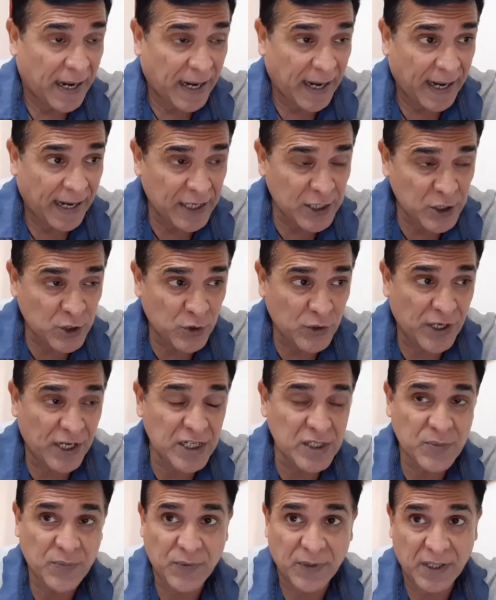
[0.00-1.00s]
And
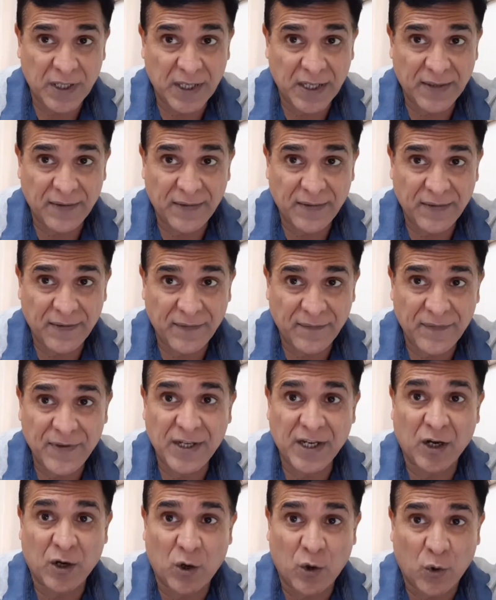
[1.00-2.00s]
today's world, we
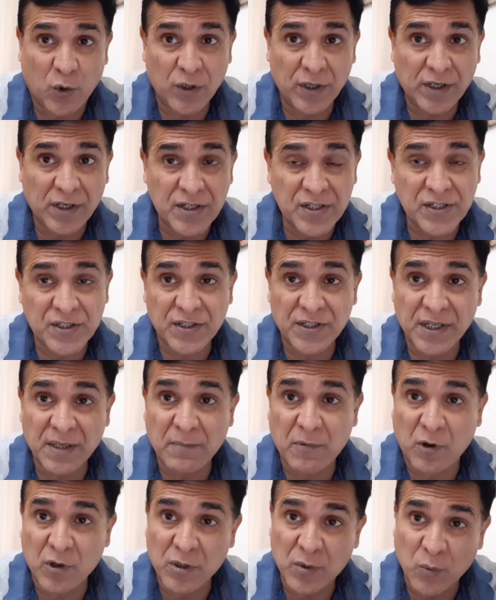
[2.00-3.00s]
are all concerned
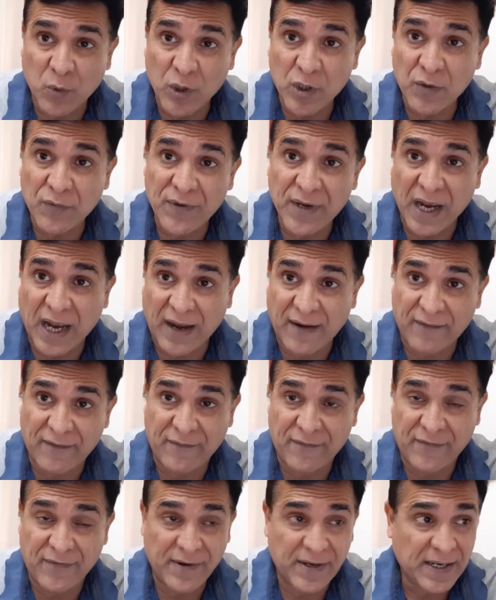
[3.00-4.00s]
about what we have
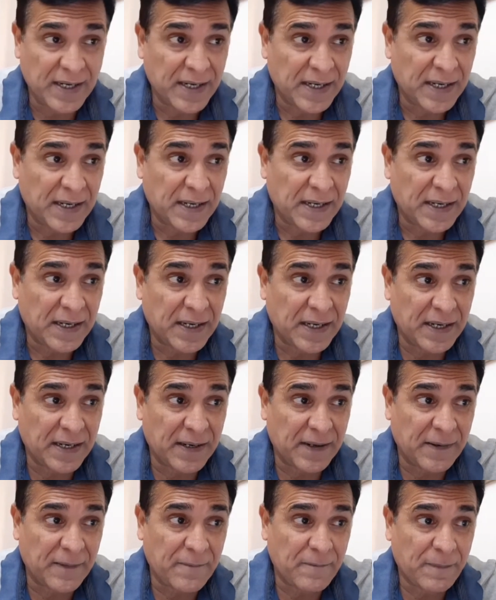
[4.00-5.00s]

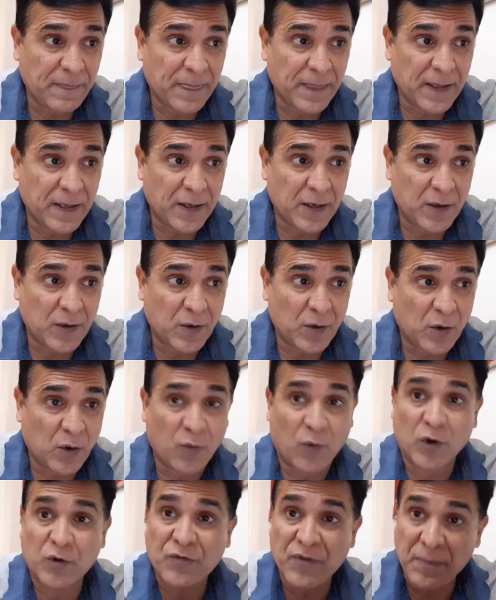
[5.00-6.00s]
or
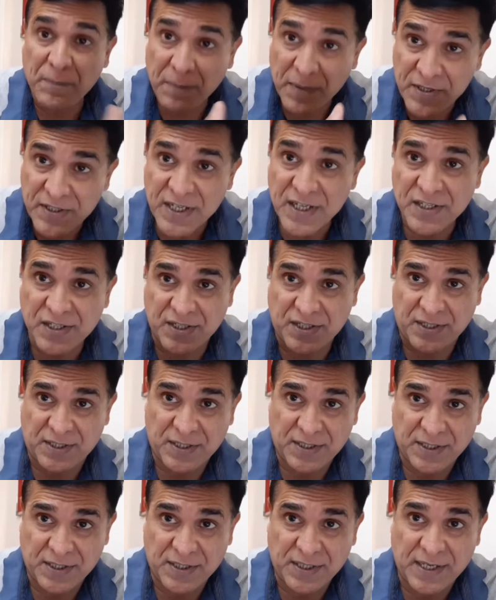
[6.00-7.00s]
what we
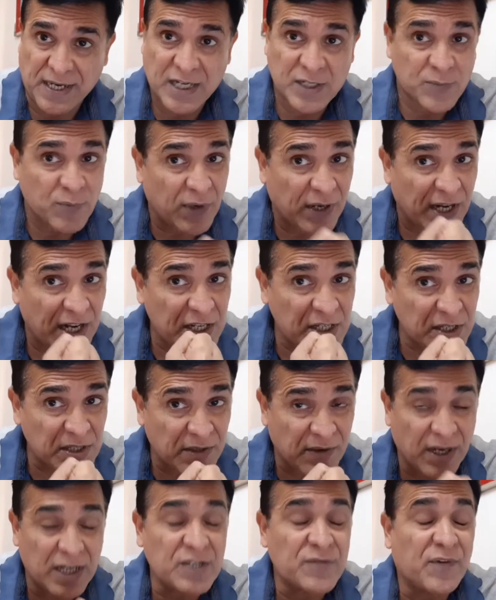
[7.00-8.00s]
possess as far
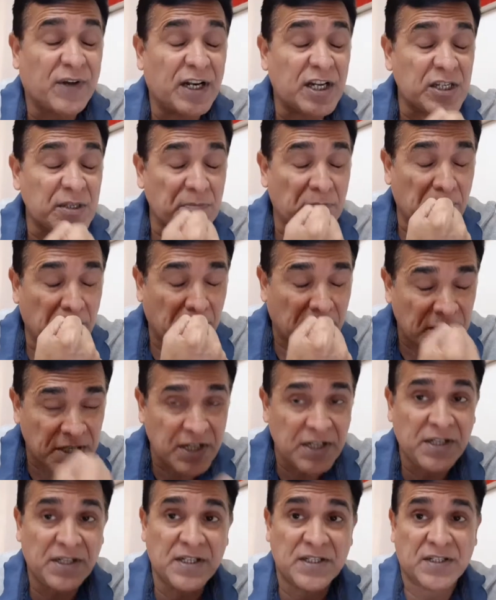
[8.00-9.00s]
as
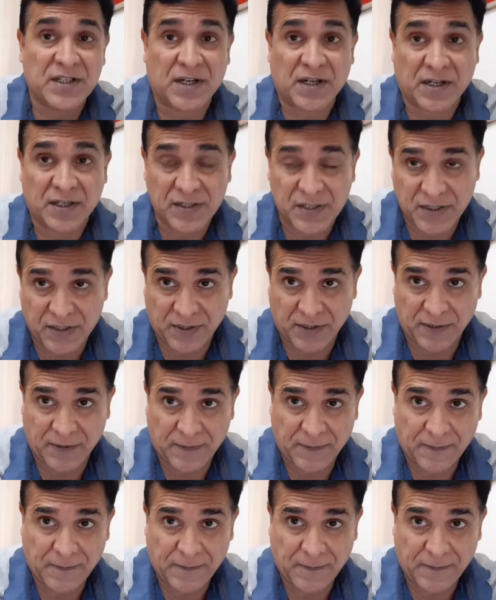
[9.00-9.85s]
materials are concerned.